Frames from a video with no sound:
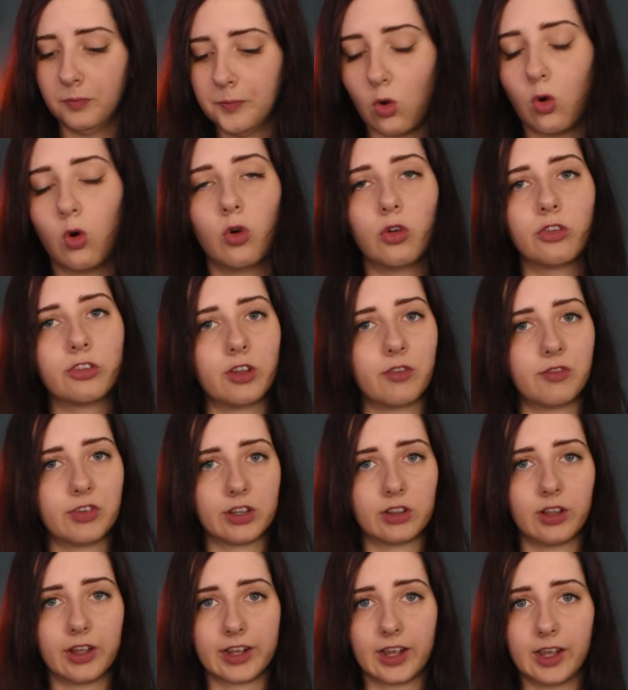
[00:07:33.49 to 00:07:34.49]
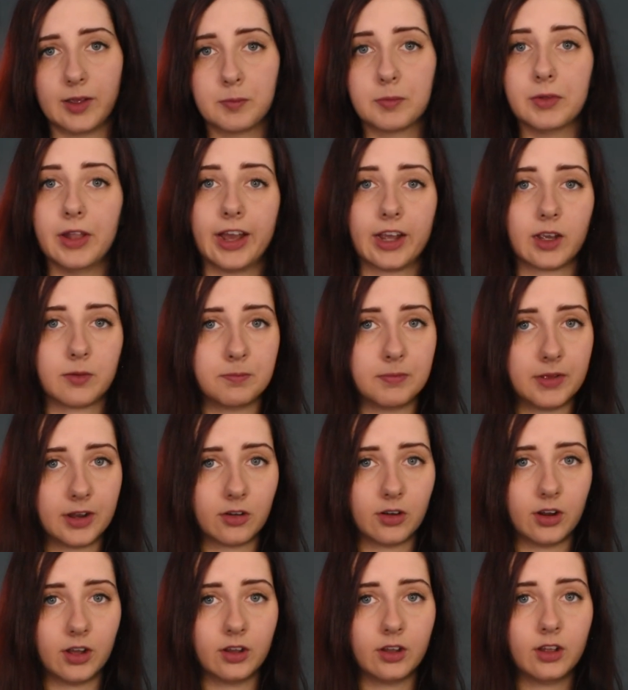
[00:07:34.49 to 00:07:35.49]
or something like a black
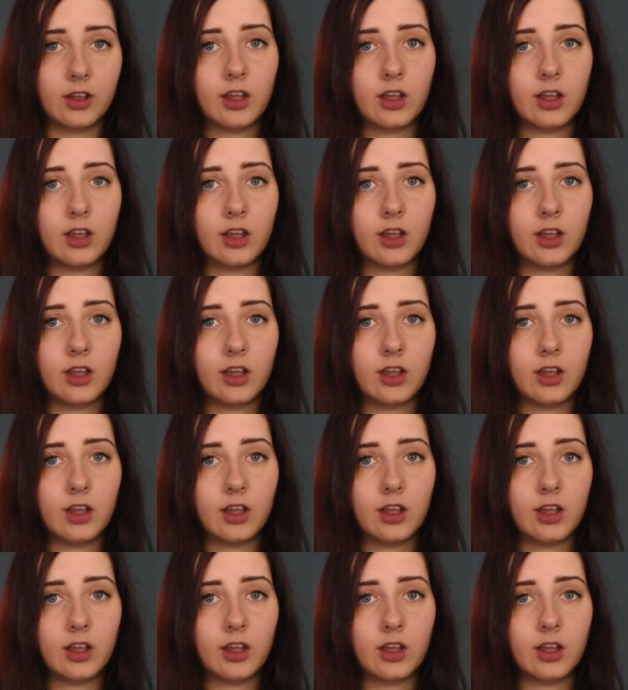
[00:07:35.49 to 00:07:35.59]
mirror